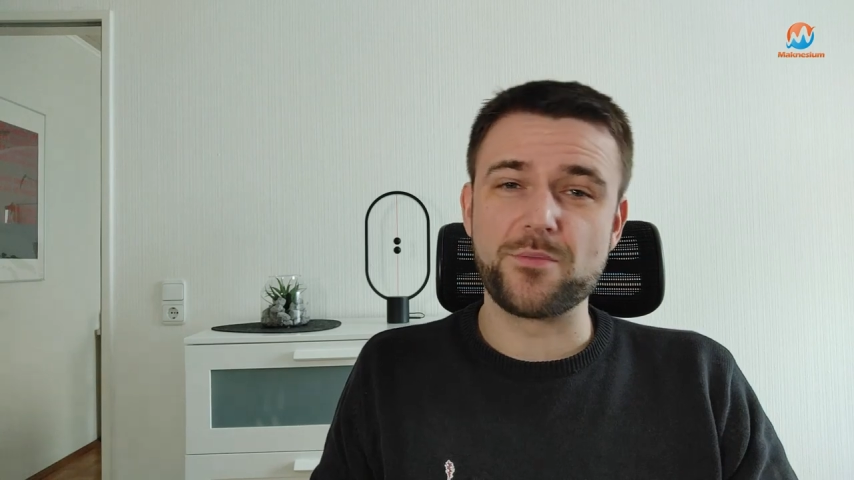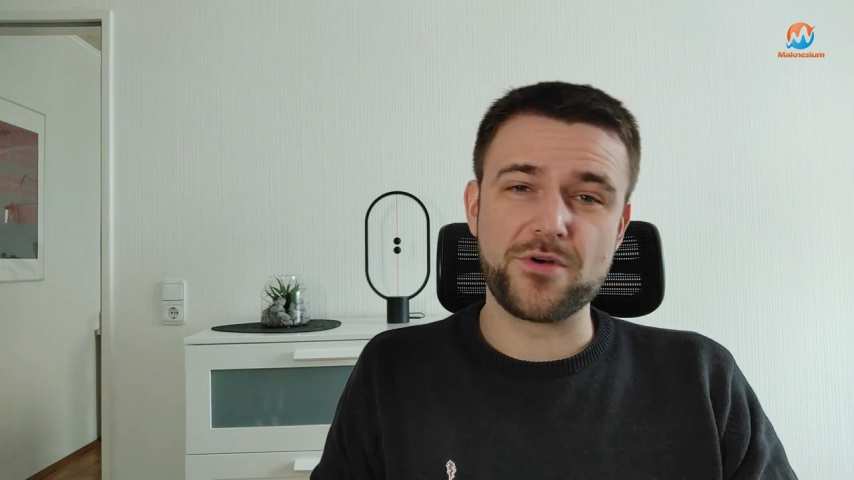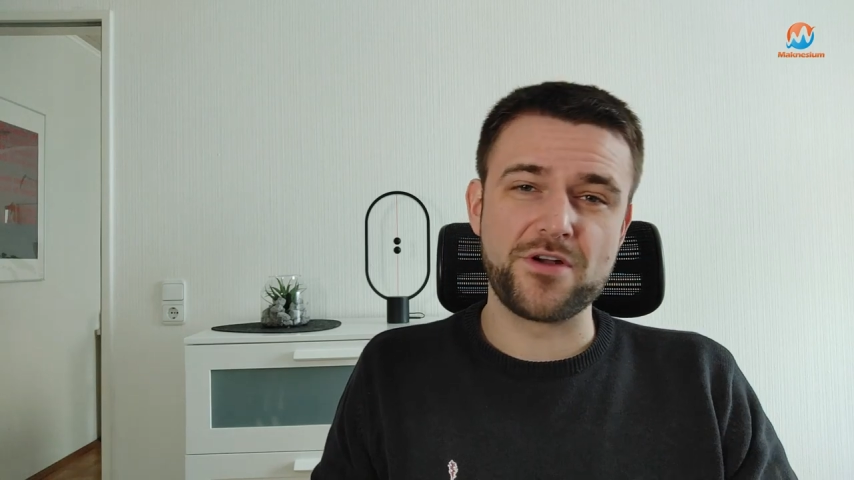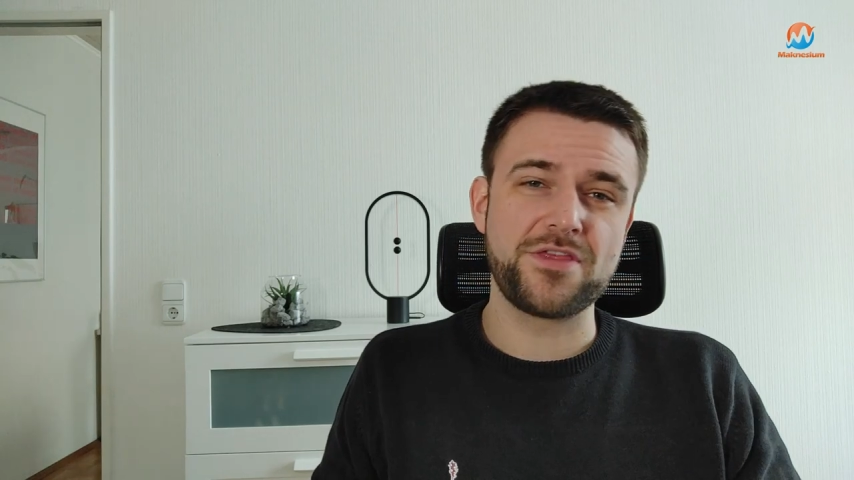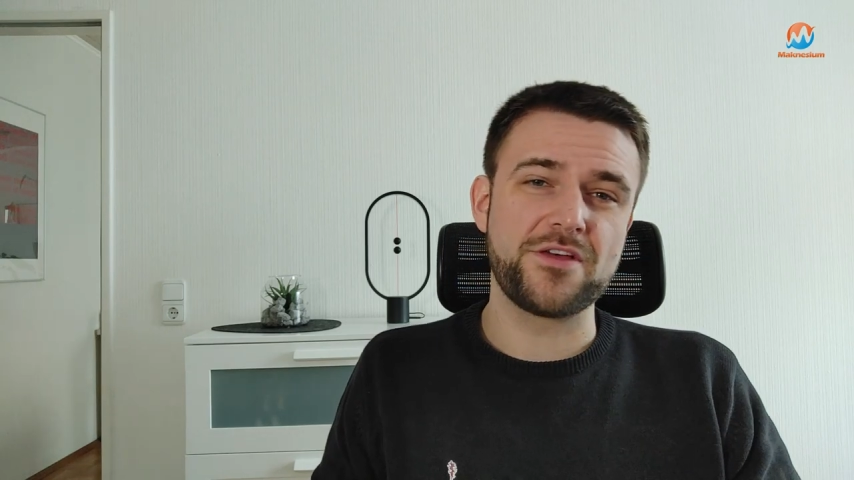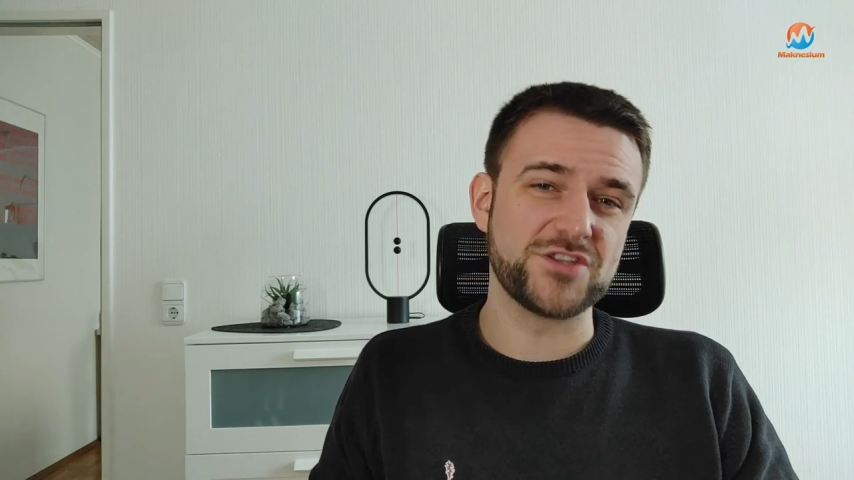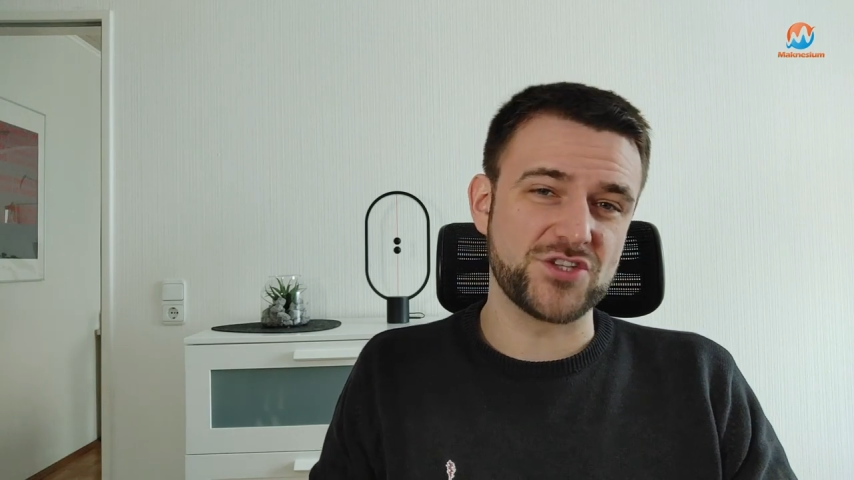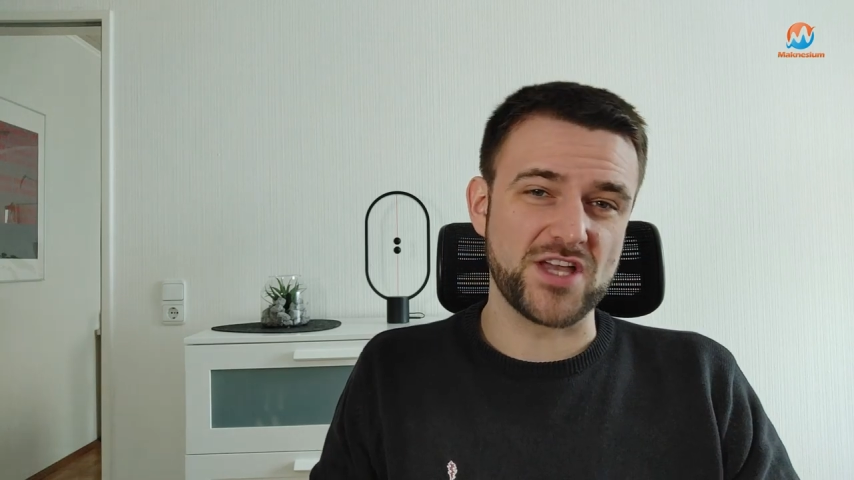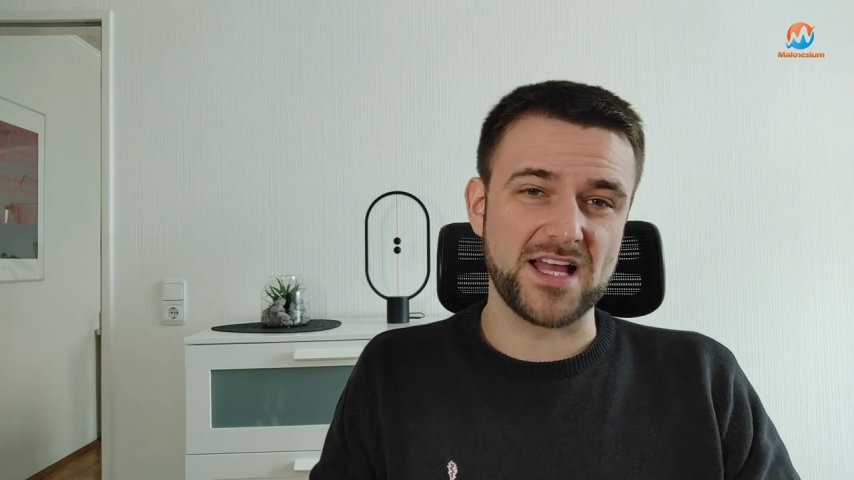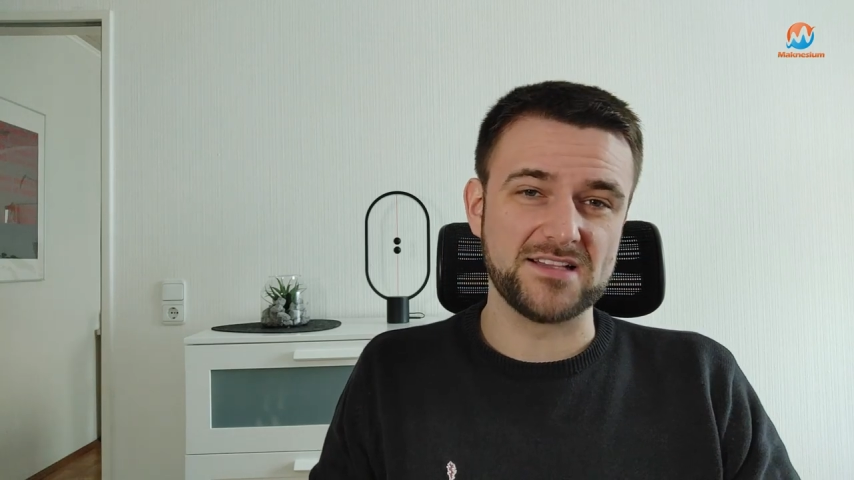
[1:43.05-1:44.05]
the birth of a
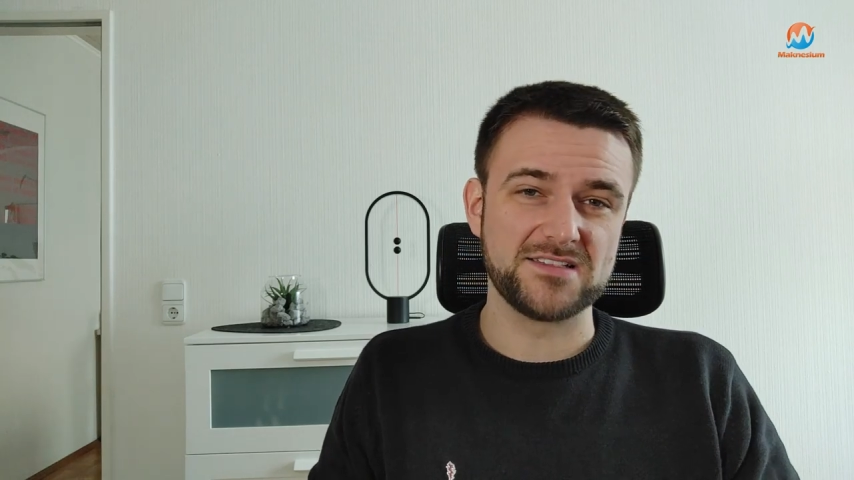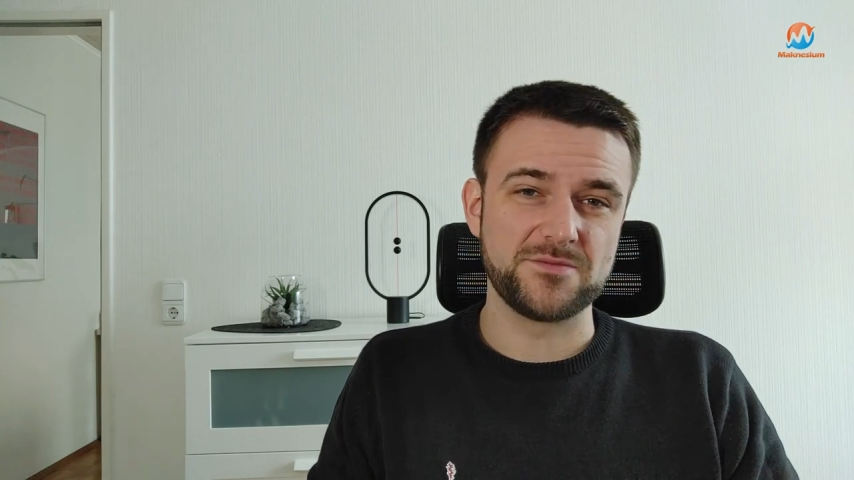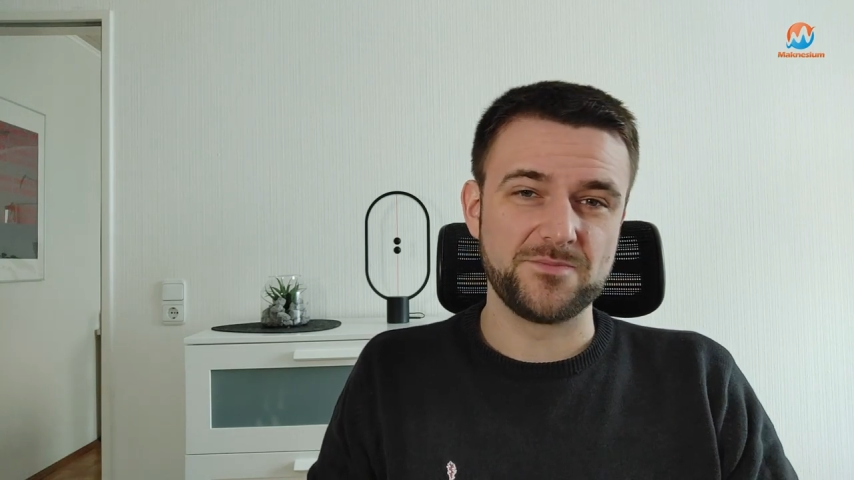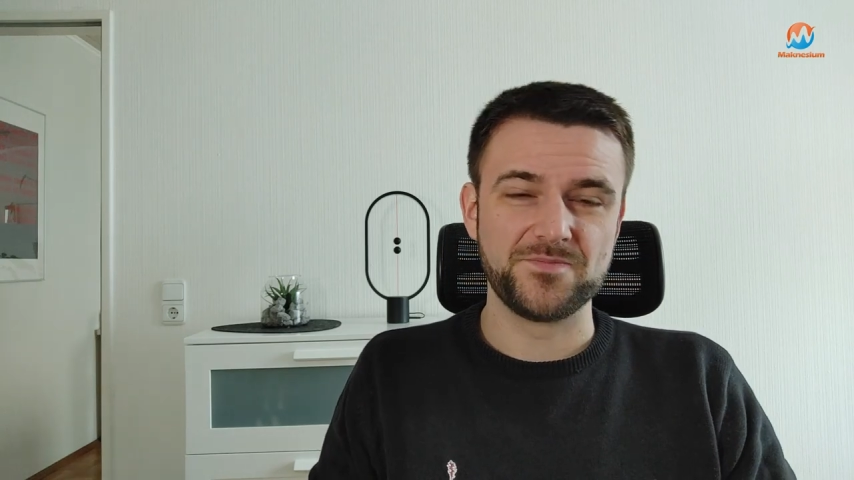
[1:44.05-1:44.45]
child.